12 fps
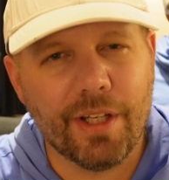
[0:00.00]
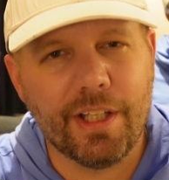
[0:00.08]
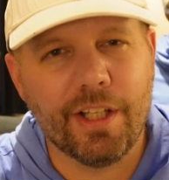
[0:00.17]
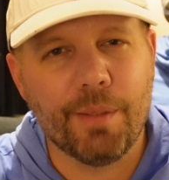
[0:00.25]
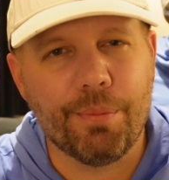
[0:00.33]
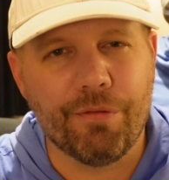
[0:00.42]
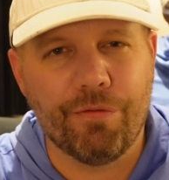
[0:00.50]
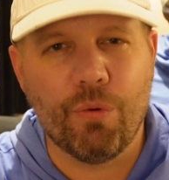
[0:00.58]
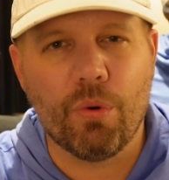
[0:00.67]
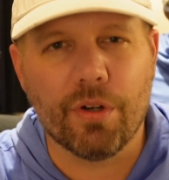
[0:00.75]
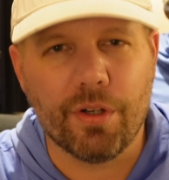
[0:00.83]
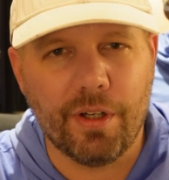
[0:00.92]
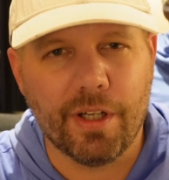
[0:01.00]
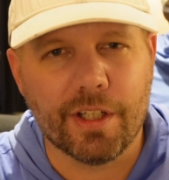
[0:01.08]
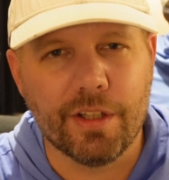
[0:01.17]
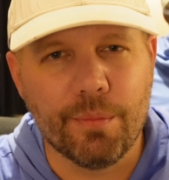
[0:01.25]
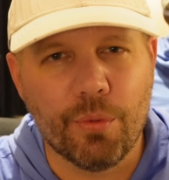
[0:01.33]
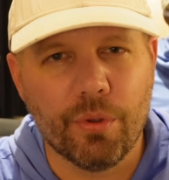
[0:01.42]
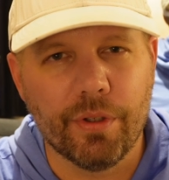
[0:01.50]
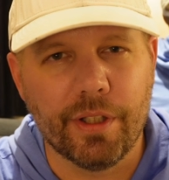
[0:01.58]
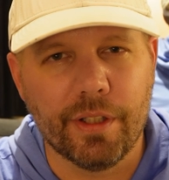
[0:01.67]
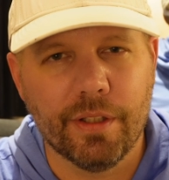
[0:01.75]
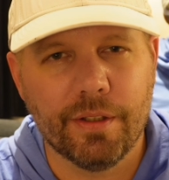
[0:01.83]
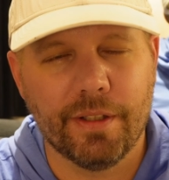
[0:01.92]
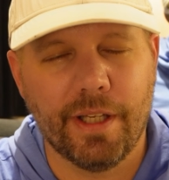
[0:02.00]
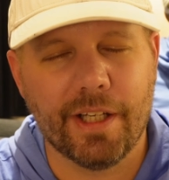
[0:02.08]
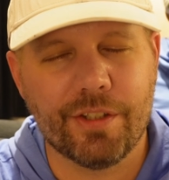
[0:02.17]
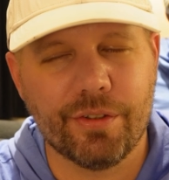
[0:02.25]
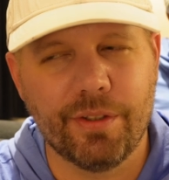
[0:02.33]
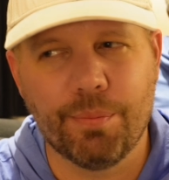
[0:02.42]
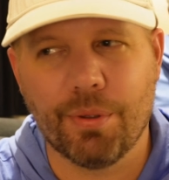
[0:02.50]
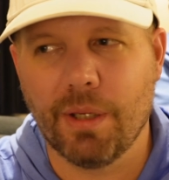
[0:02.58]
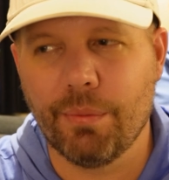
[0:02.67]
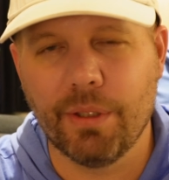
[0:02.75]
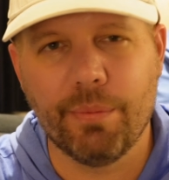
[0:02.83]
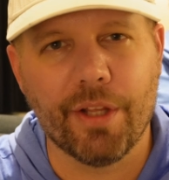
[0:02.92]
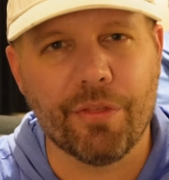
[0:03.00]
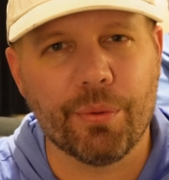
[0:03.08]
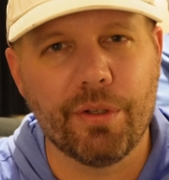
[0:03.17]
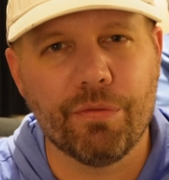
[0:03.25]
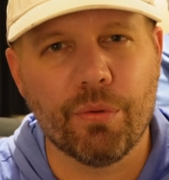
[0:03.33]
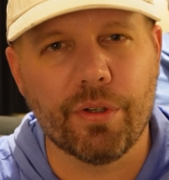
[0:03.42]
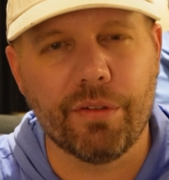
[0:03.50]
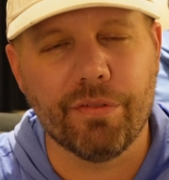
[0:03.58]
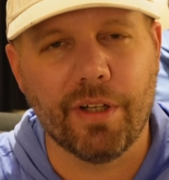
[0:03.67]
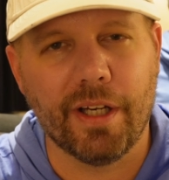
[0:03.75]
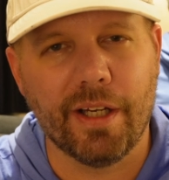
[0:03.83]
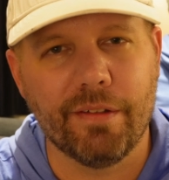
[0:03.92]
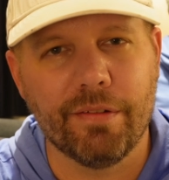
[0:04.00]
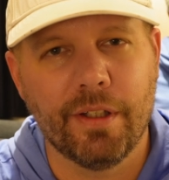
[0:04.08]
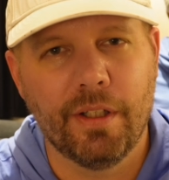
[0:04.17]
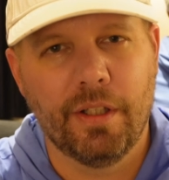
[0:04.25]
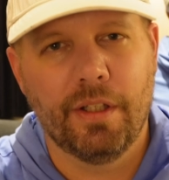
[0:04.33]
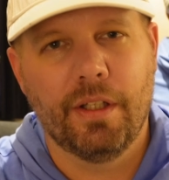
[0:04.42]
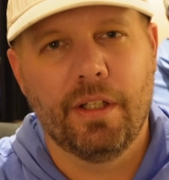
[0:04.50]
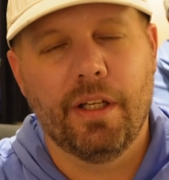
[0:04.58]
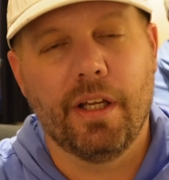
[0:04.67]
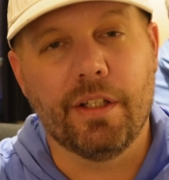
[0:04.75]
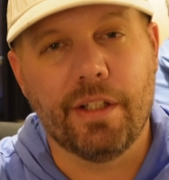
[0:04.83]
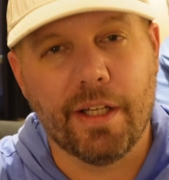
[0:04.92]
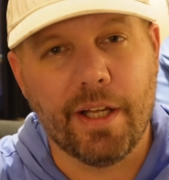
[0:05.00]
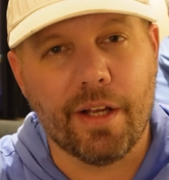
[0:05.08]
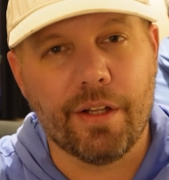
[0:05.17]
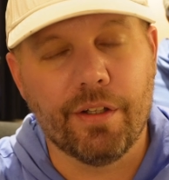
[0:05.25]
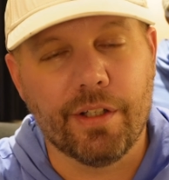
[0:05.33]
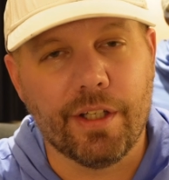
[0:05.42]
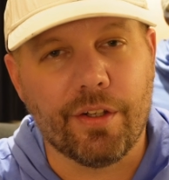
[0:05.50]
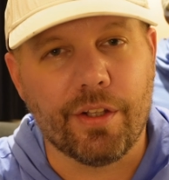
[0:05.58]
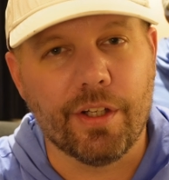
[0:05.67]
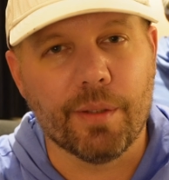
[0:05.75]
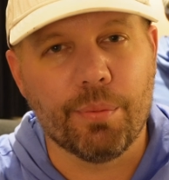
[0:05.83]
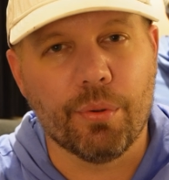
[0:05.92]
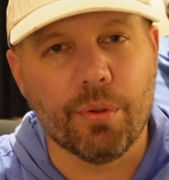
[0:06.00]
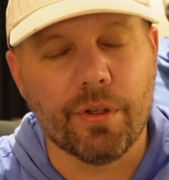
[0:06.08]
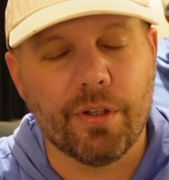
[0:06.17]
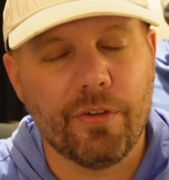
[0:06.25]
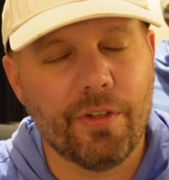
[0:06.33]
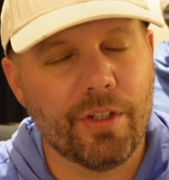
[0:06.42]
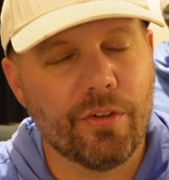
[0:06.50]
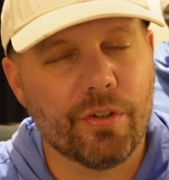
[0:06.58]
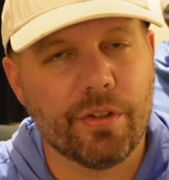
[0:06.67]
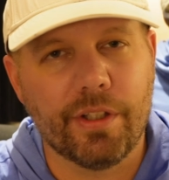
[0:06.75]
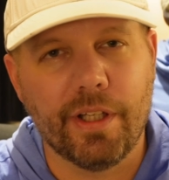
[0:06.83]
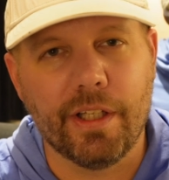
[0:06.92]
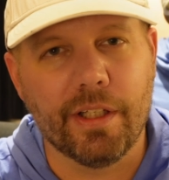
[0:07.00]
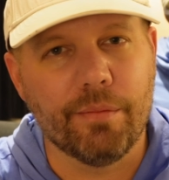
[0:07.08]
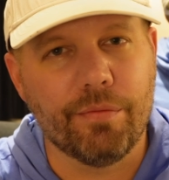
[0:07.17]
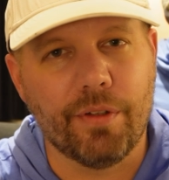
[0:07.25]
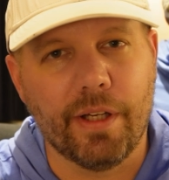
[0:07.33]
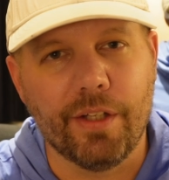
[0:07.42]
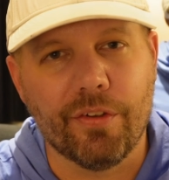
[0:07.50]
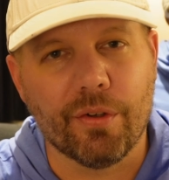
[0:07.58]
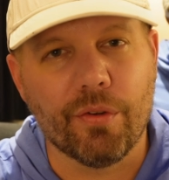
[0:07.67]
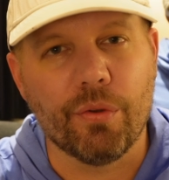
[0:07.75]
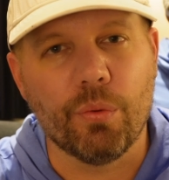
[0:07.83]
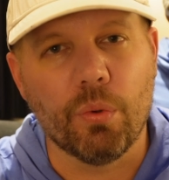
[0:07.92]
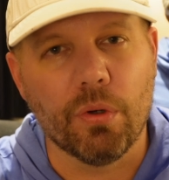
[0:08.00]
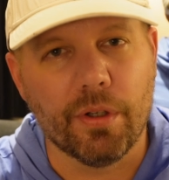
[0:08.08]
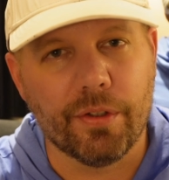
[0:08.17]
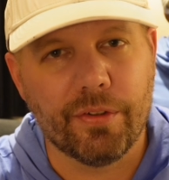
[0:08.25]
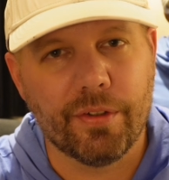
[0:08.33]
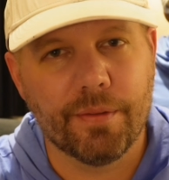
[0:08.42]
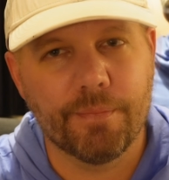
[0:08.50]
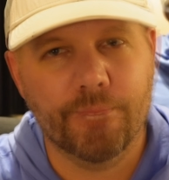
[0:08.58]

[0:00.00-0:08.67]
to get up at 4 o'clock in the morning, actually probably about 3:45, and get out of here and get to the airport. 6:30 a.m. flights are the worst.